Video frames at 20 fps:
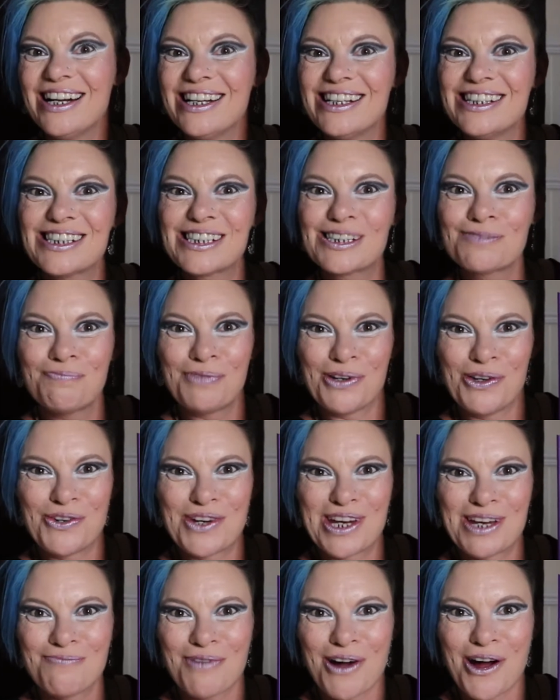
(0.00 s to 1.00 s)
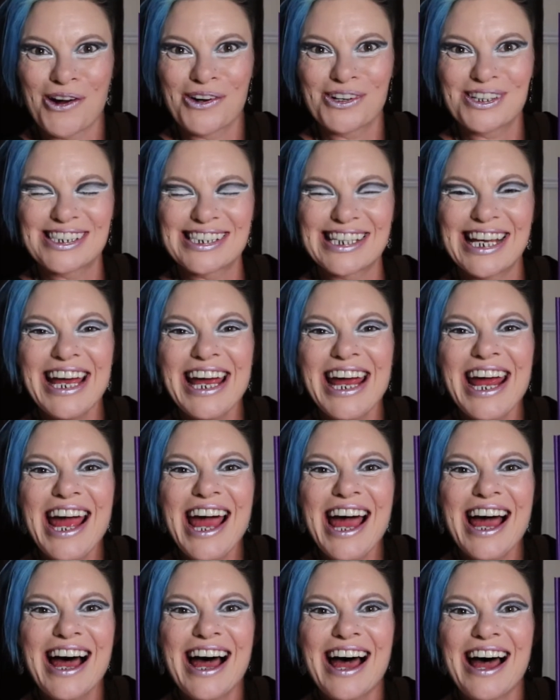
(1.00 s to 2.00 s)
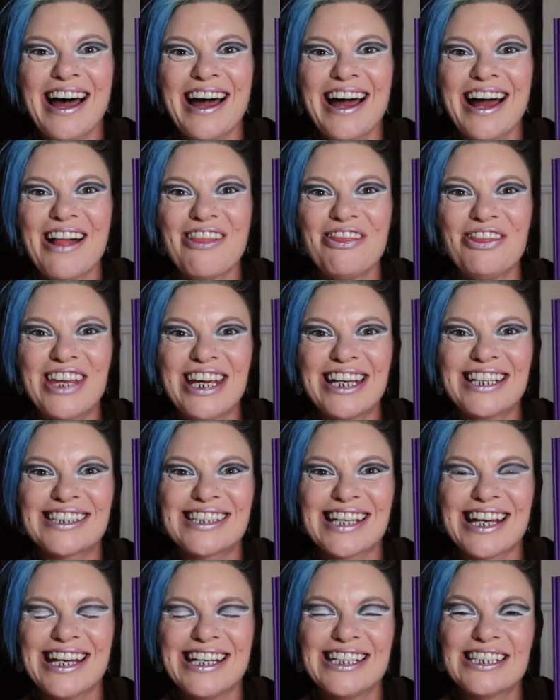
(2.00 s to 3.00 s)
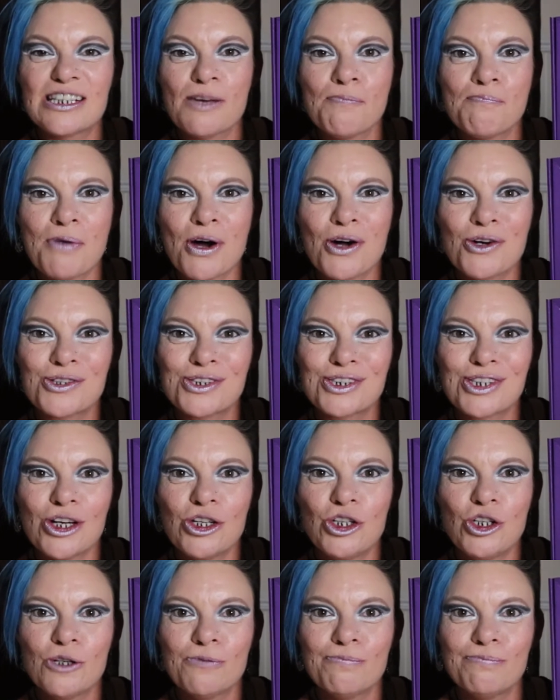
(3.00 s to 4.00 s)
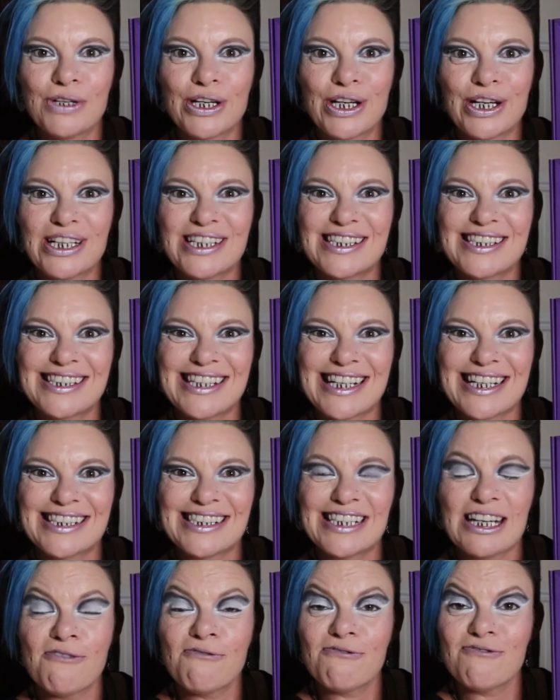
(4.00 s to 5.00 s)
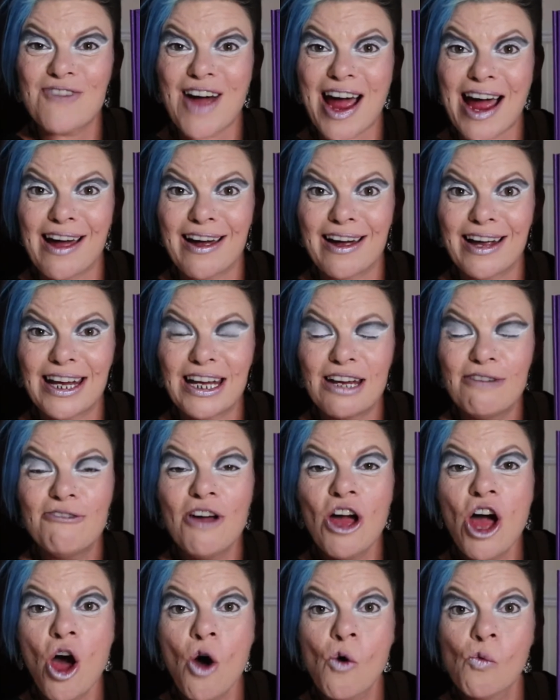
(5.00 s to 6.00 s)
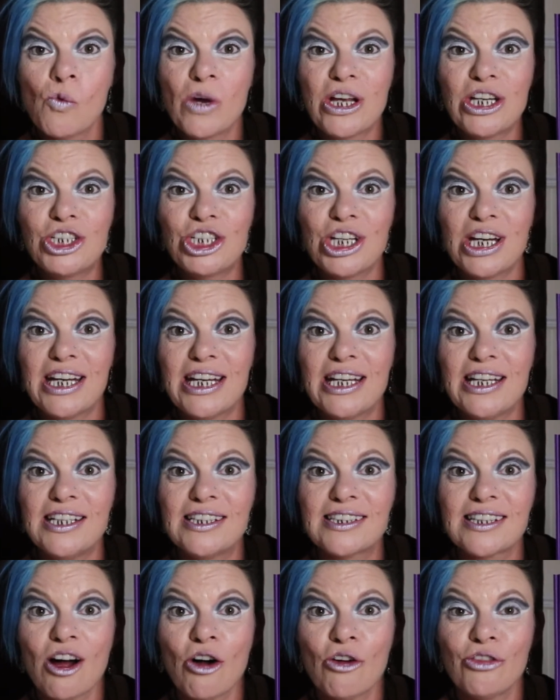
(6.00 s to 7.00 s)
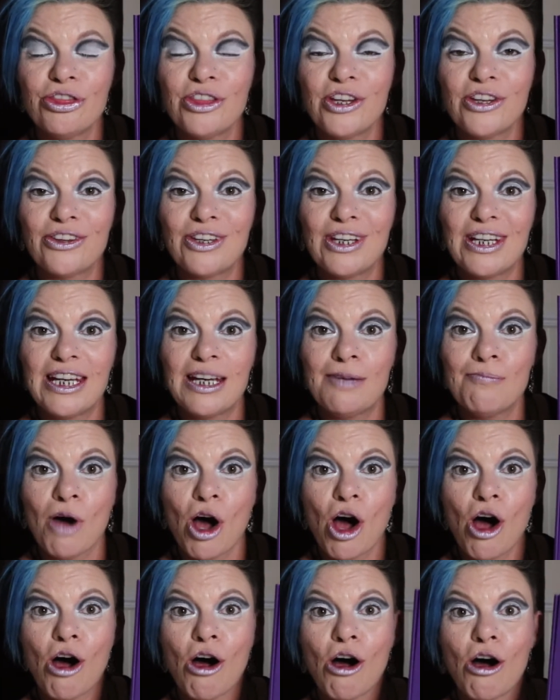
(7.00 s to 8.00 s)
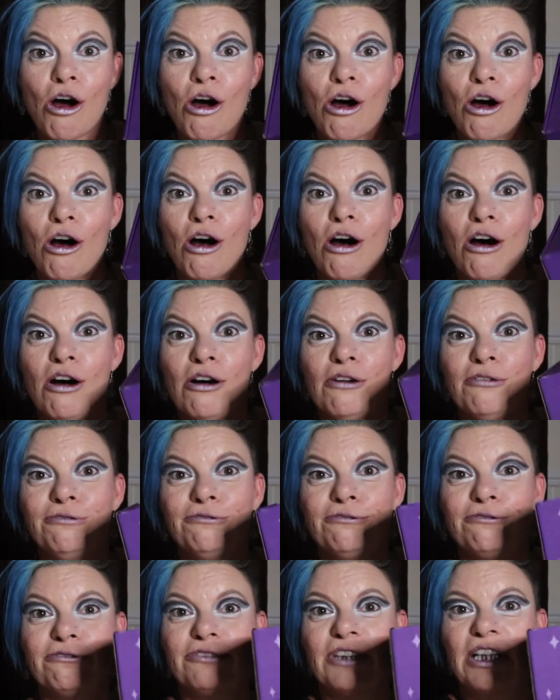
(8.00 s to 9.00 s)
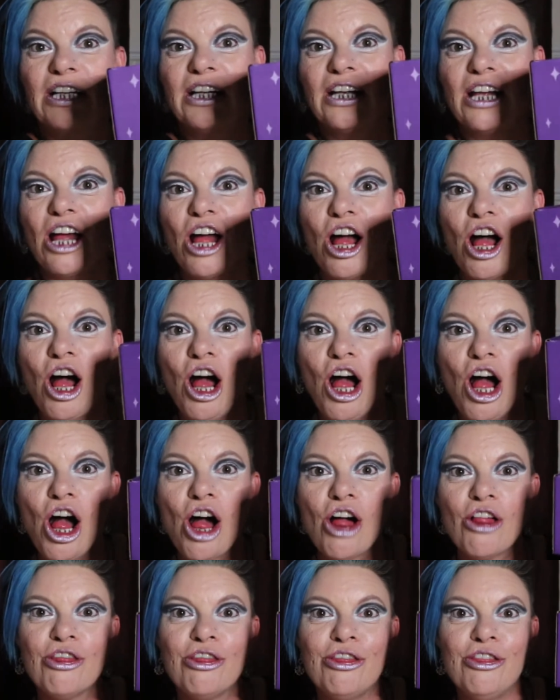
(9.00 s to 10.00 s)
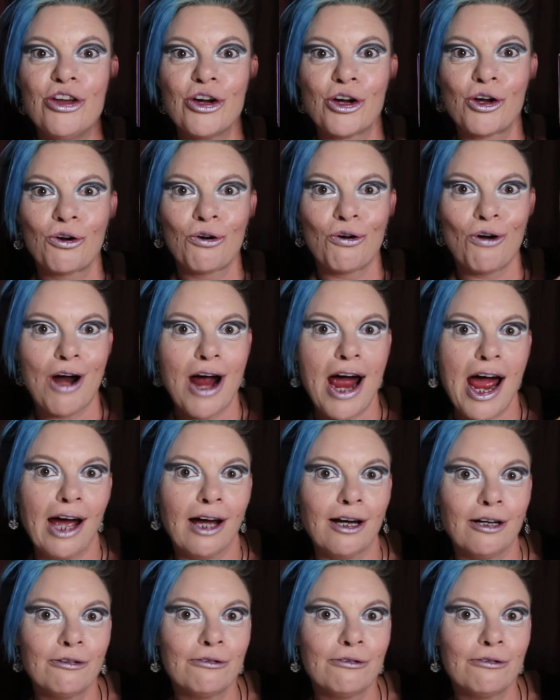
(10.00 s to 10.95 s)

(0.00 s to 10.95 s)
Spooky Box. This is box number 65, which is on the theme of the craft.